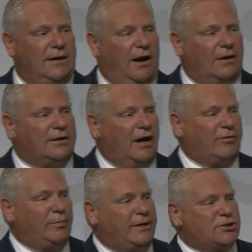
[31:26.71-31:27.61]
Our
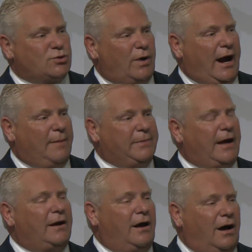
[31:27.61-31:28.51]
government scrapped
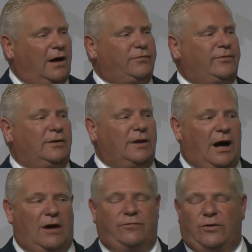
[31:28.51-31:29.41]
that
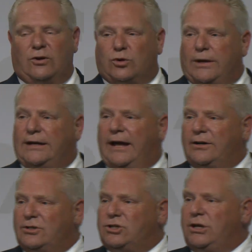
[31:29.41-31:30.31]
awful Green
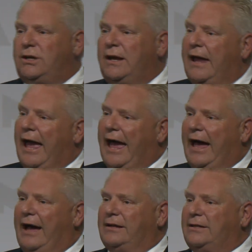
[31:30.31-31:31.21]
Energy
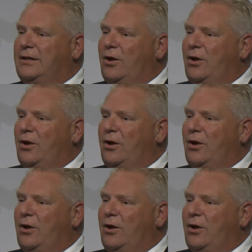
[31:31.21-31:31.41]
Act,